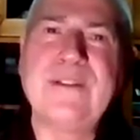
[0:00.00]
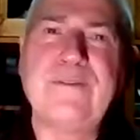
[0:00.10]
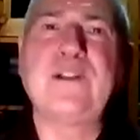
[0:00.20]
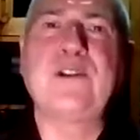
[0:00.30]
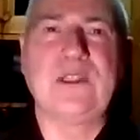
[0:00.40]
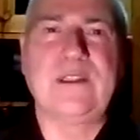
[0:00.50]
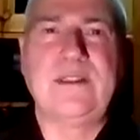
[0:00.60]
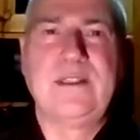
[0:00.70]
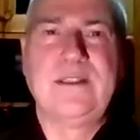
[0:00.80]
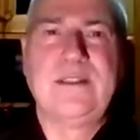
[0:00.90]
difficult
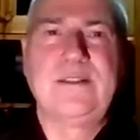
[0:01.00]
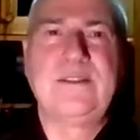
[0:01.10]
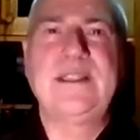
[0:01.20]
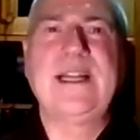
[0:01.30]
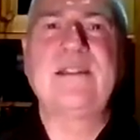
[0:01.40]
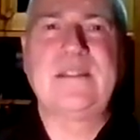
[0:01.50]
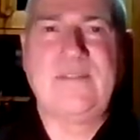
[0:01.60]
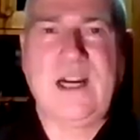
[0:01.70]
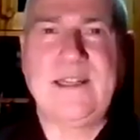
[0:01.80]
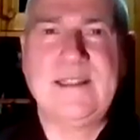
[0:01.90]
to
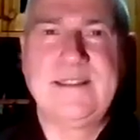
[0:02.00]
satisfy,